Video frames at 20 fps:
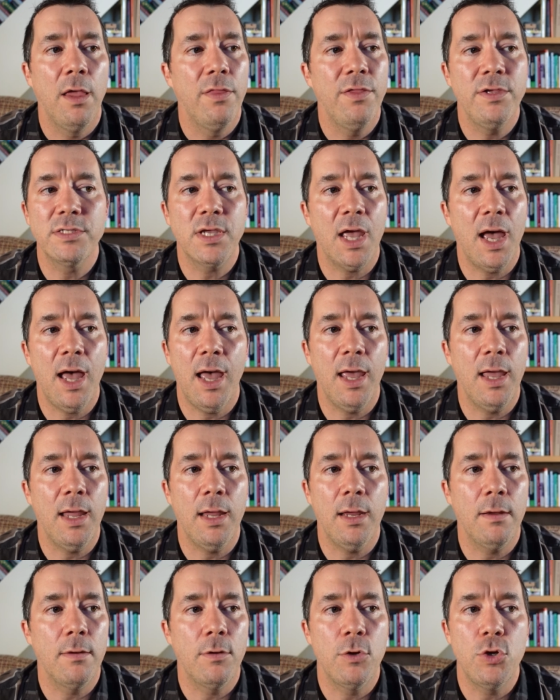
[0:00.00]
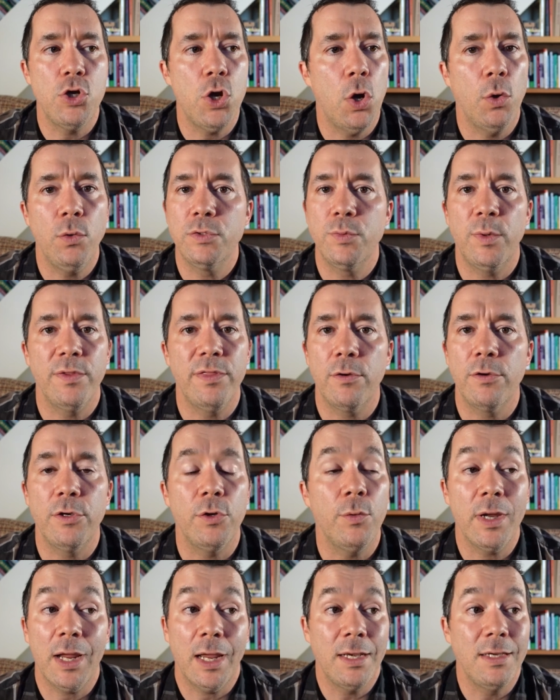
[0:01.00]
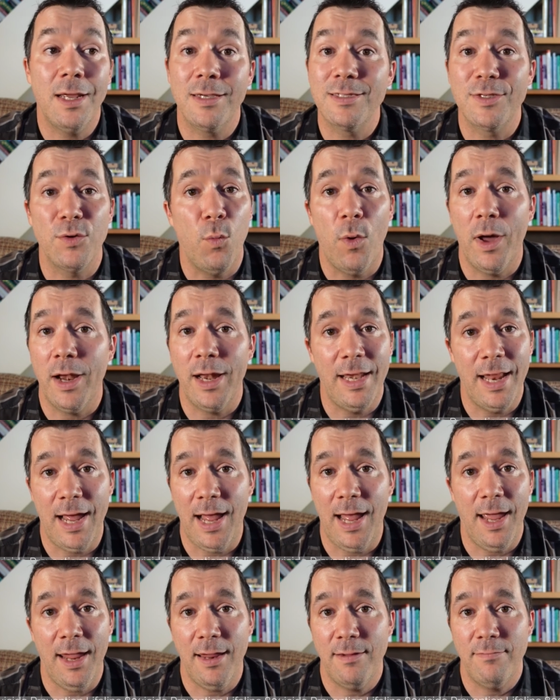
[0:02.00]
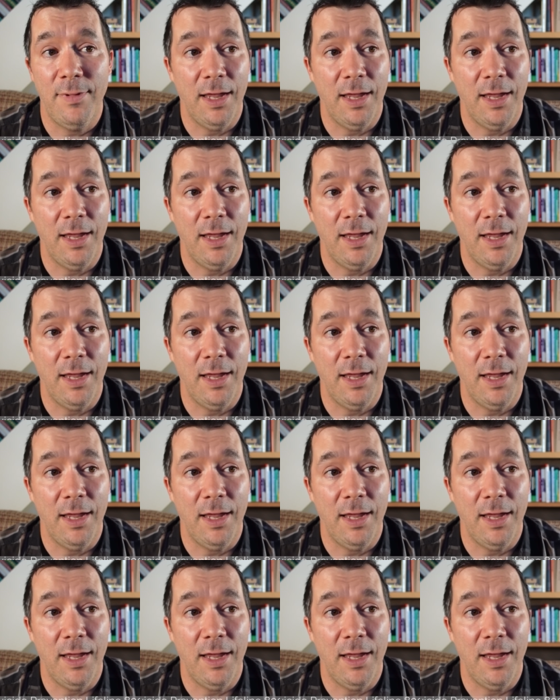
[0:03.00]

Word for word: this guy knows what they're doing and doesn't want to die.